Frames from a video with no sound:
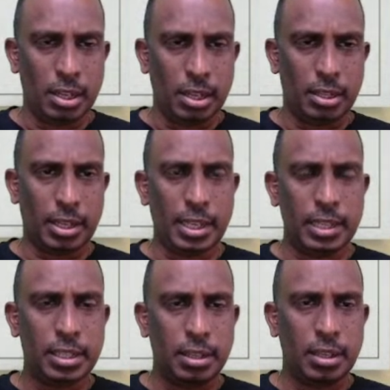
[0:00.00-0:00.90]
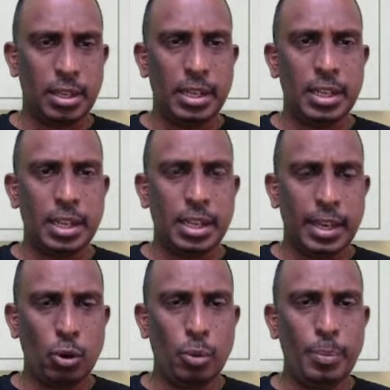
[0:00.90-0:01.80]
that is in the
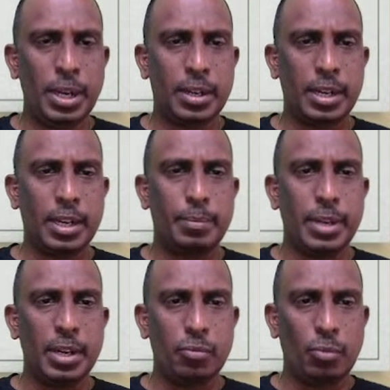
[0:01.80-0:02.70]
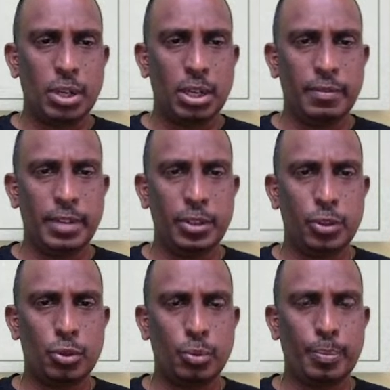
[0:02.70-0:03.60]
aerobic treatment, whatever
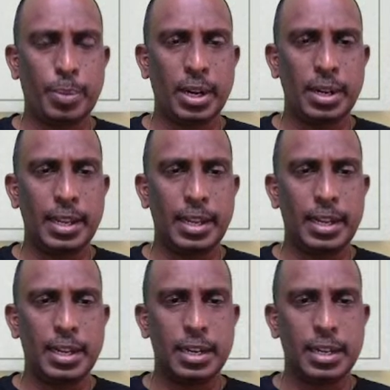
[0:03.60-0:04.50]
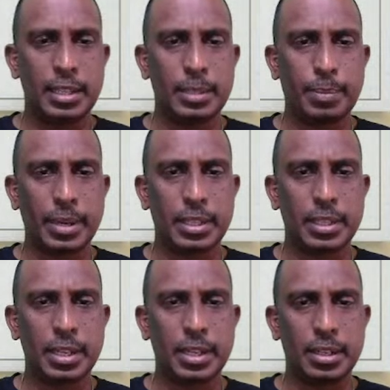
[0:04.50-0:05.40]
supernatant is
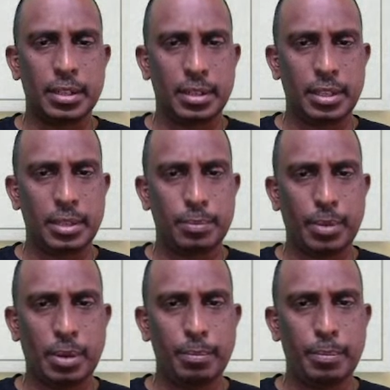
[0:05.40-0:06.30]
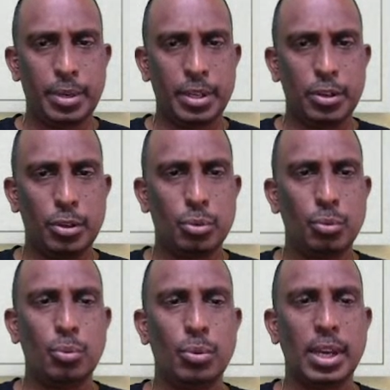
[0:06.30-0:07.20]
present is pumped
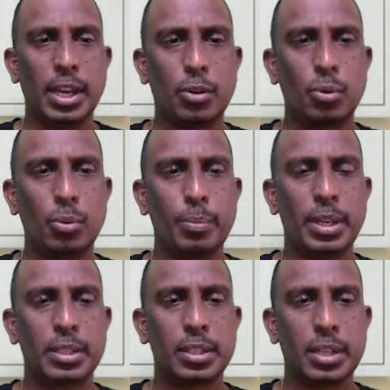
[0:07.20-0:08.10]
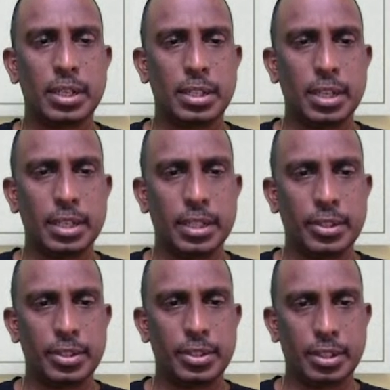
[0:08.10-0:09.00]
into anaerobic sludge
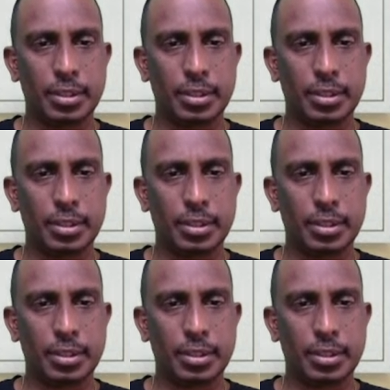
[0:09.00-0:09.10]
digester.